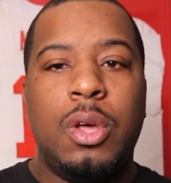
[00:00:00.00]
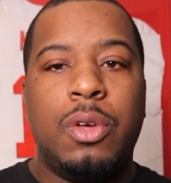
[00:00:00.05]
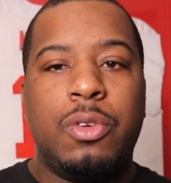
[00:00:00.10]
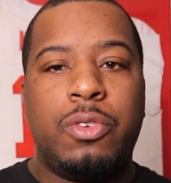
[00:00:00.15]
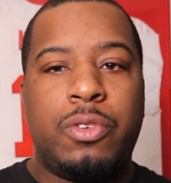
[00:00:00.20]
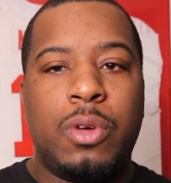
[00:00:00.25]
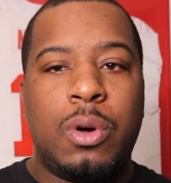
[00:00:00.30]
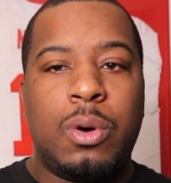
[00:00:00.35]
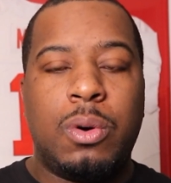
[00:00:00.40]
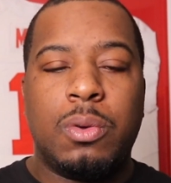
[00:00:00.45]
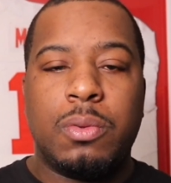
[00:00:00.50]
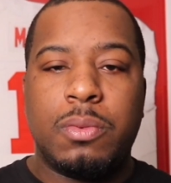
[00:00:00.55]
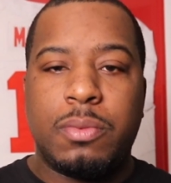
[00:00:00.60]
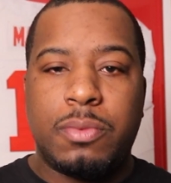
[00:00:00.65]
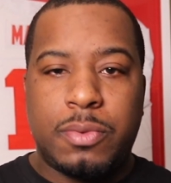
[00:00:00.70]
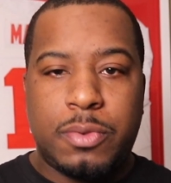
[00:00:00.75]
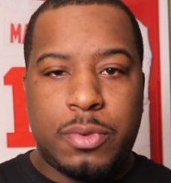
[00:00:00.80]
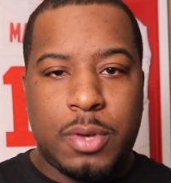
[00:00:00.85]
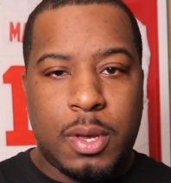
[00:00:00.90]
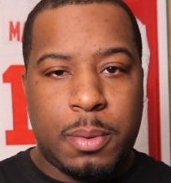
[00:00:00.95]
So
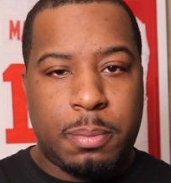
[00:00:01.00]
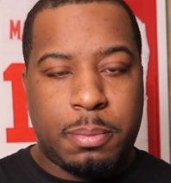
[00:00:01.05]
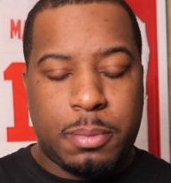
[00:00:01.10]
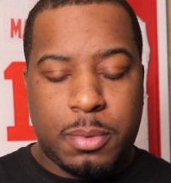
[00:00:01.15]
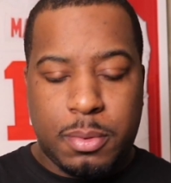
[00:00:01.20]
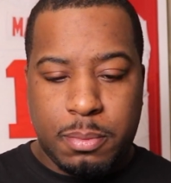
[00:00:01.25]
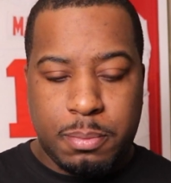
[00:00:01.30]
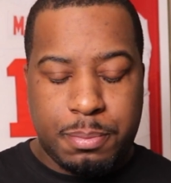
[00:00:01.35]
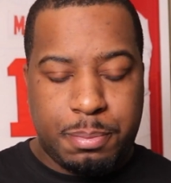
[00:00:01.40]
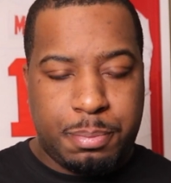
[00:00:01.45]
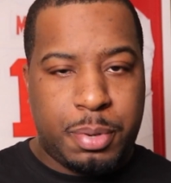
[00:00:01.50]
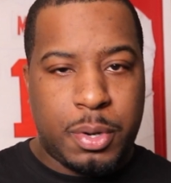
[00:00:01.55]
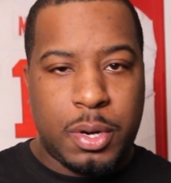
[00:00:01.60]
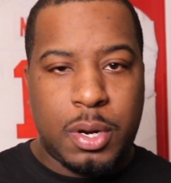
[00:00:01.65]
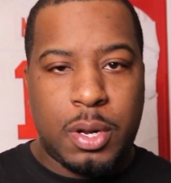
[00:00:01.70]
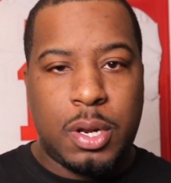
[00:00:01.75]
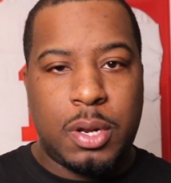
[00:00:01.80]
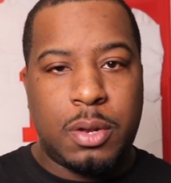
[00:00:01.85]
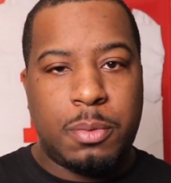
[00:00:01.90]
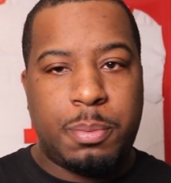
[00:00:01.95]
to put it
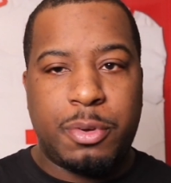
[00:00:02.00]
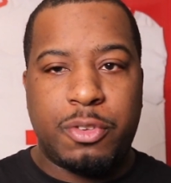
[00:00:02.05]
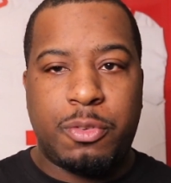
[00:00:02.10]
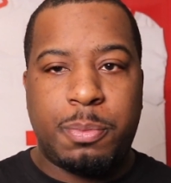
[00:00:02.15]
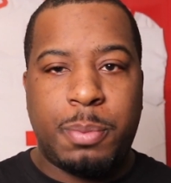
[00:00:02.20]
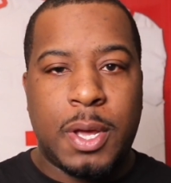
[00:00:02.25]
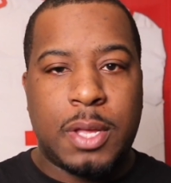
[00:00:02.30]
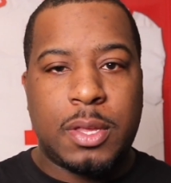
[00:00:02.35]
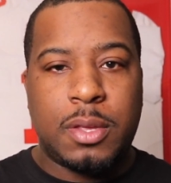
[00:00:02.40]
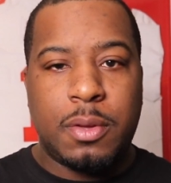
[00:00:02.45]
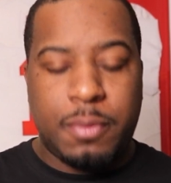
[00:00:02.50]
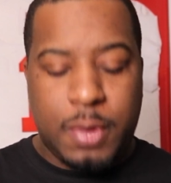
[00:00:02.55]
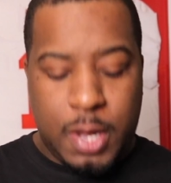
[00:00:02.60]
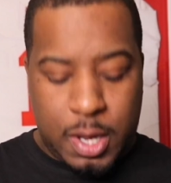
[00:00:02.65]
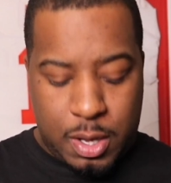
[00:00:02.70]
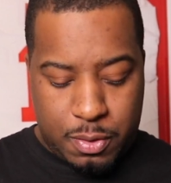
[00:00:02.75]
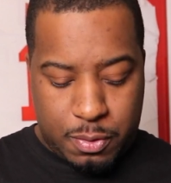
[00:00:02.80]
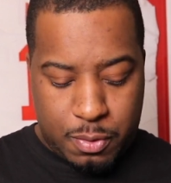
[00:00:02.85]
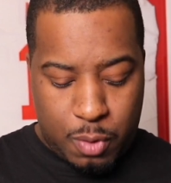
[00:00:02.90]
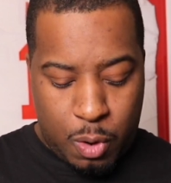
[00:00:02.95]
in perspective,
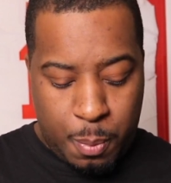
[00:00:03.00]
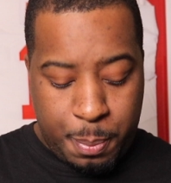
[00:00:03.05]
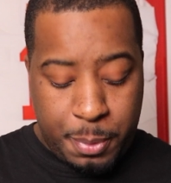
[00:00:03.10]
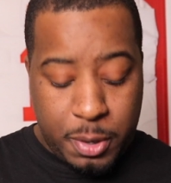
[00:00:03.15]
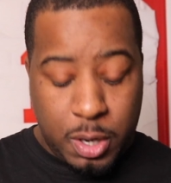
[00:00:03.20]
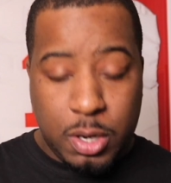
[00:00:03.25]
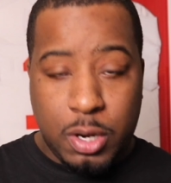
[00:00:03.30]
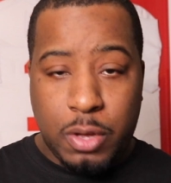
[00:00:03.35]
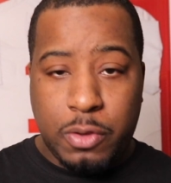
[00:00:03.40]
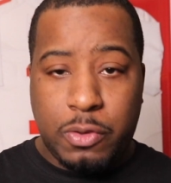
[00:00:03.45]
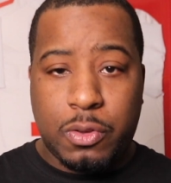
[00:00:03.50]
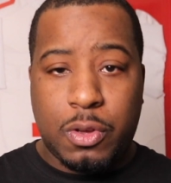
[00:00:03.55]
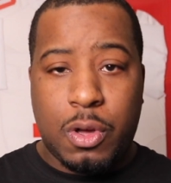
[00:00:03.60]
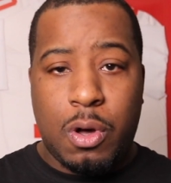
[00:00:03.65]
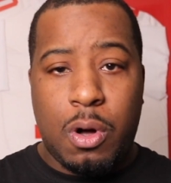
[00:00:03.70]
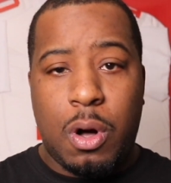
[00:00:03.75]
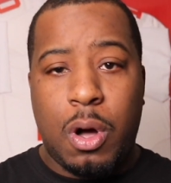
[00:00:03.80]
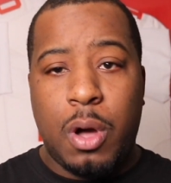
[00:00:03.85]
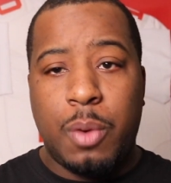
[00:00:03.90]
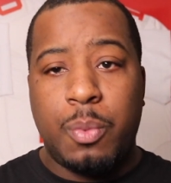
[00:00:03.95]
like opening this
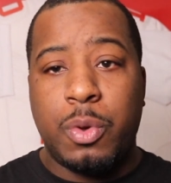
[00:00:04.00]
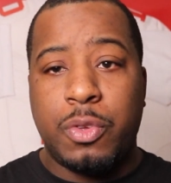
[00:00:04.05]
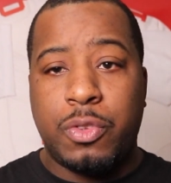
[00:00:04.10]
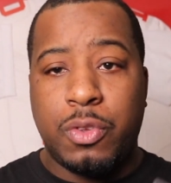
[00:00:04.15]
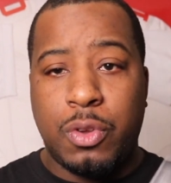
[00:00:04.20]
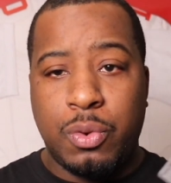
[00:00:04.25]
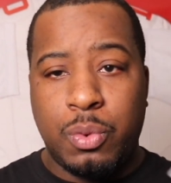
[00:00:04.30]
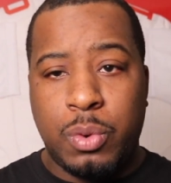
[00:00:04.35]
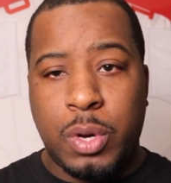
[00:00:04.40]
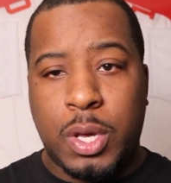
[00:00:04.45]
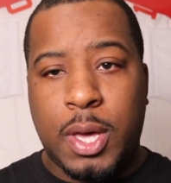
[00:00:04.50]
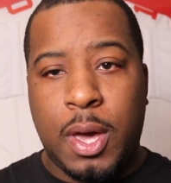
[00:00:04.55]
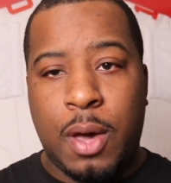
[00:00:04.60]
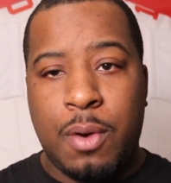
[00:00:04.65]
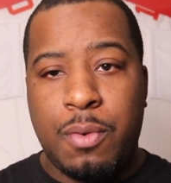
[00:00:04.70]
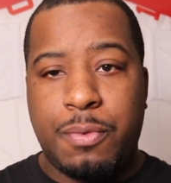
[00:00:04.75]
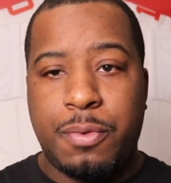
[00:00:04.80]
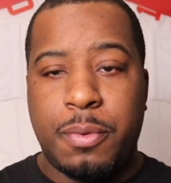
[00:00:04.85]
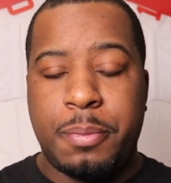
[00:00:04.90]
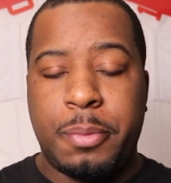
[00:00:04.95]
card was a new
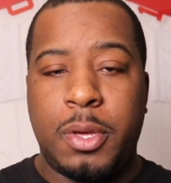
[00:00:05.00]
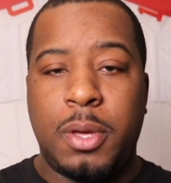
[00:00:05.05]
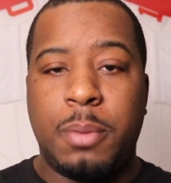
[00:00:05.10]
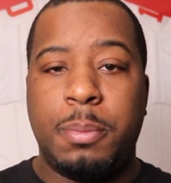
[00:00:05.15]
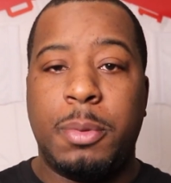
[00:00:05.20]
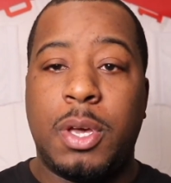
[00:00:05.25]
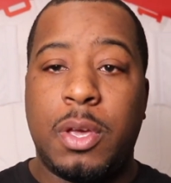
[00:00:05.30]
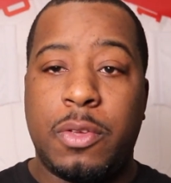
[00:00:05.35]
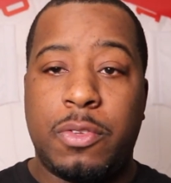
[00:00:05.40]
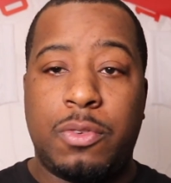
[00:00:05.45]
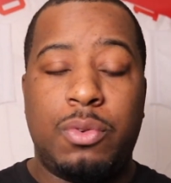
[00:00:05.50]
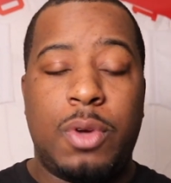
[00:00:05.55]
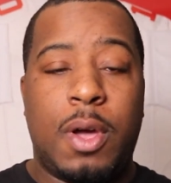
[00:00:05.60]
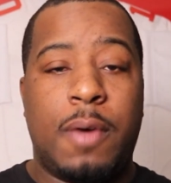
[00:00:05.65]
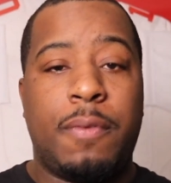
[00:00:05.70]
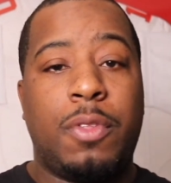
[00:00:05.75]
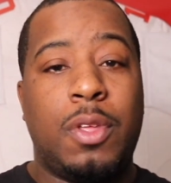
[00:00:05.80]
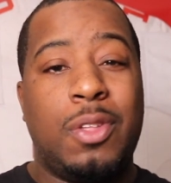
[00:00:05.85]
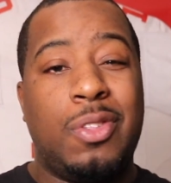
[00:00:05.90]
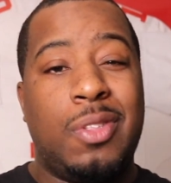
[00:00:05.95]
account for me because you
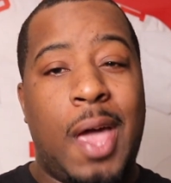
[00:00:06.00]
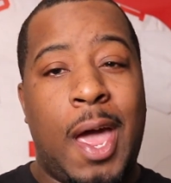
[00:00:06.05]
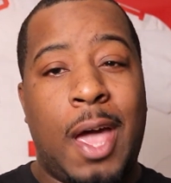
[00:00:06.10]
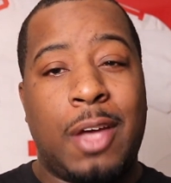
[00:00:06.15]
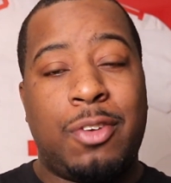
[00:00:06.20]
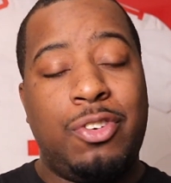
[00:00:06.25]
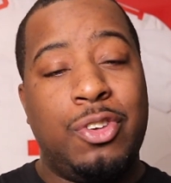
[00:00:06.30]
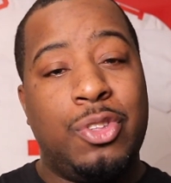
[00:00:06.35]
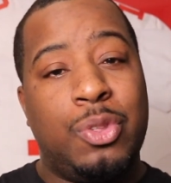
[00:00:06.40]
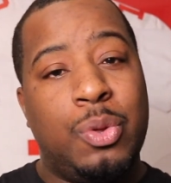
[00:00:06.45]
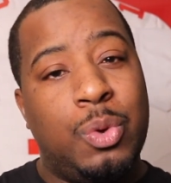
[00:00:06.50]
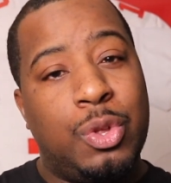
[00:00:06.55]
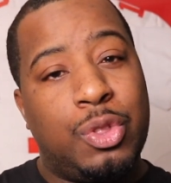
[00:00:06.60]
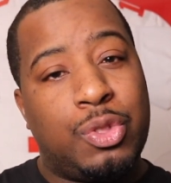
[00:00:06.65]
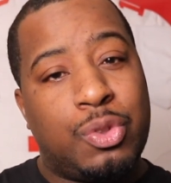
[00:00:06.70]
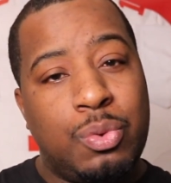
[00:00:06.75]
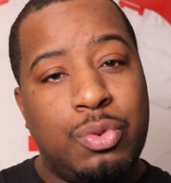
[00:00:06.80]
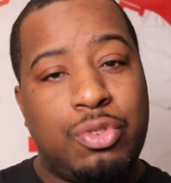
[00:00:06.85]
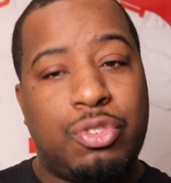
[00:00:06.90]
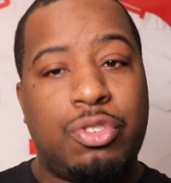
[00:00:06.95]
have to actually do it
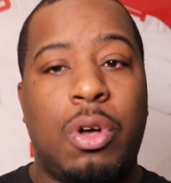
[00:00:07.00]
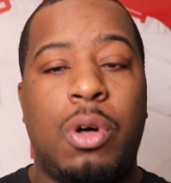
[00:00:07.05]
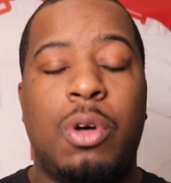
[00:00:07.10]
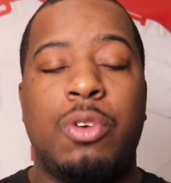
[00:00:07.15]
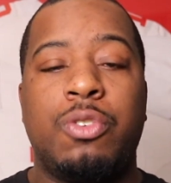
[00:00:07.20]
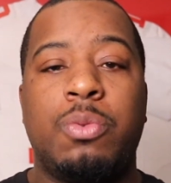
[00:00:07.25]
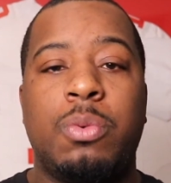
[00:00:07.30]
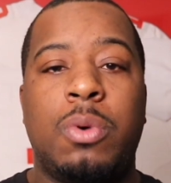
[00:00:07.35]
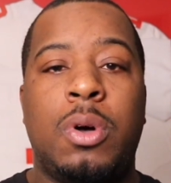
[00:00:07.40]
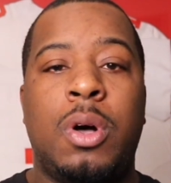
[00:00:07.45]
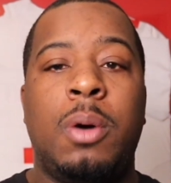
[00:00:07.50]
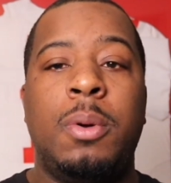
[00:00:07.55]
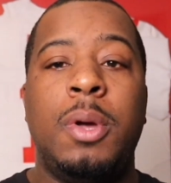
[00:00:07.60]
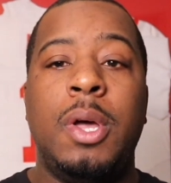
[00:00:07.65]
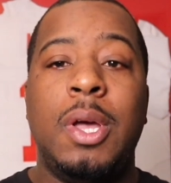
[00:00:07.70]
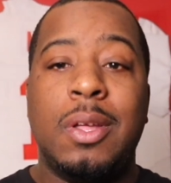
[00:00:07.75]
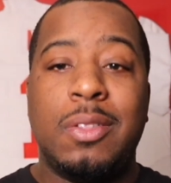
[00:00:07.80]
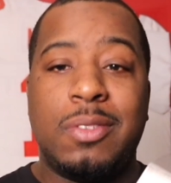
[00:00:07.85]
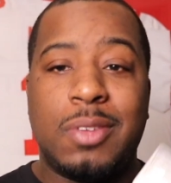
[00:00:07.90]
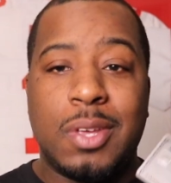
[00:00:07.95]
through Charles Schwab
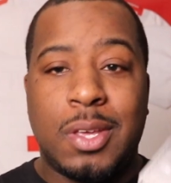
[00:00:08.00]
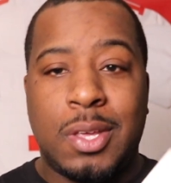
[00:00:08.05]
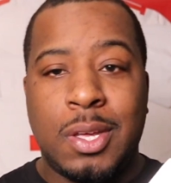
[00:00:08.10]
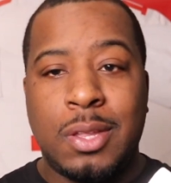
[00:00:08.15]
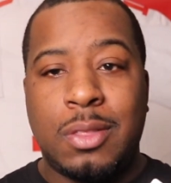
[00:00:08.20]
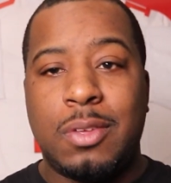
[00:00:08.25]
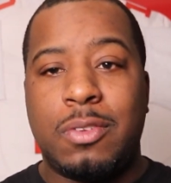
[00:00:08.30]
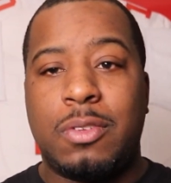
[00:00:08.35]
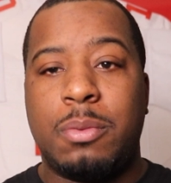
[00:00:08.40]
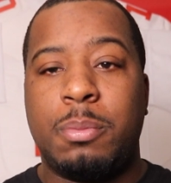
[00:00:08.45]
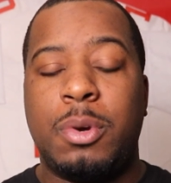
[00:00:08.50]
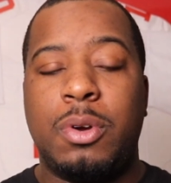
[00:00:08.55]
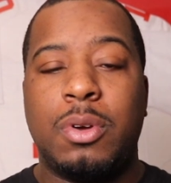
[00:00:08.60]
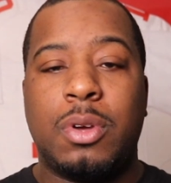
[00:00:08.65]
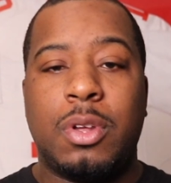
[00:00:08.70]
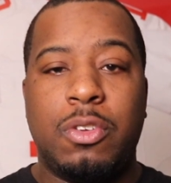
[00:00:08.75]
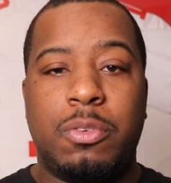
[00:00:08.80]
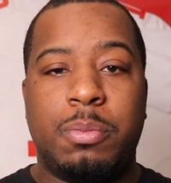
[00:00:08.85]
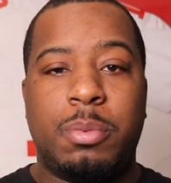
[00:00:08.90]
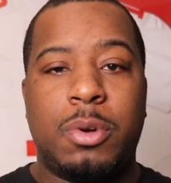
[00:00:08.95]
to get this
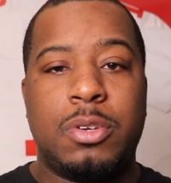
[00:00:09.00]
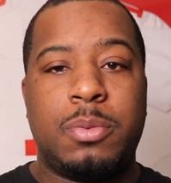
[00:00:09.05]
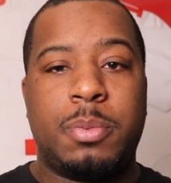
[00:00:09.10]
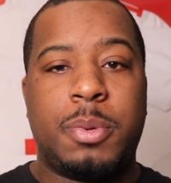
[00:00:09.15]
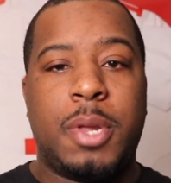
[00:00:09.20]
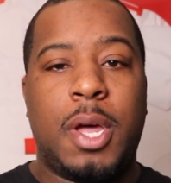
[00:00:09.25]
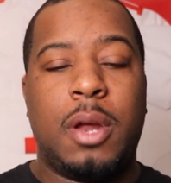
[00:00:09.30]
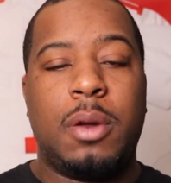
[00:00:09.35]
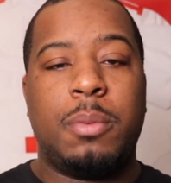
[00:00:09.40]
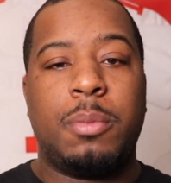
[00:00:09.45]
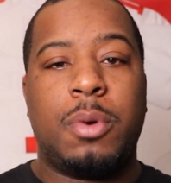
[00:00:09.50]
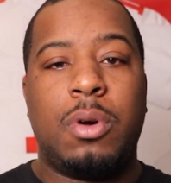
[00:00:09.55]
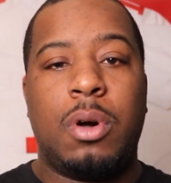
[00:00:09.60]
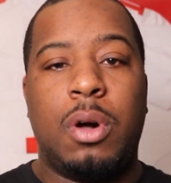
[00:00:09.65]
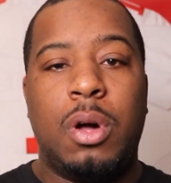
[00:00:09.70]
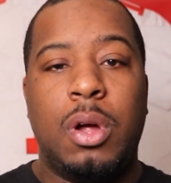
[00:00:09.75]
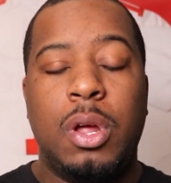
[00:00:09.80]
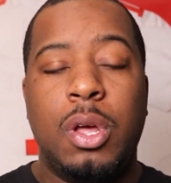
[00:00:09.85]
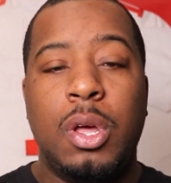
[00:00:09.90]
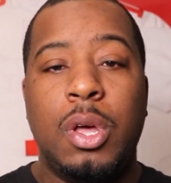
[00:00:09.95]
American Express Platinum card.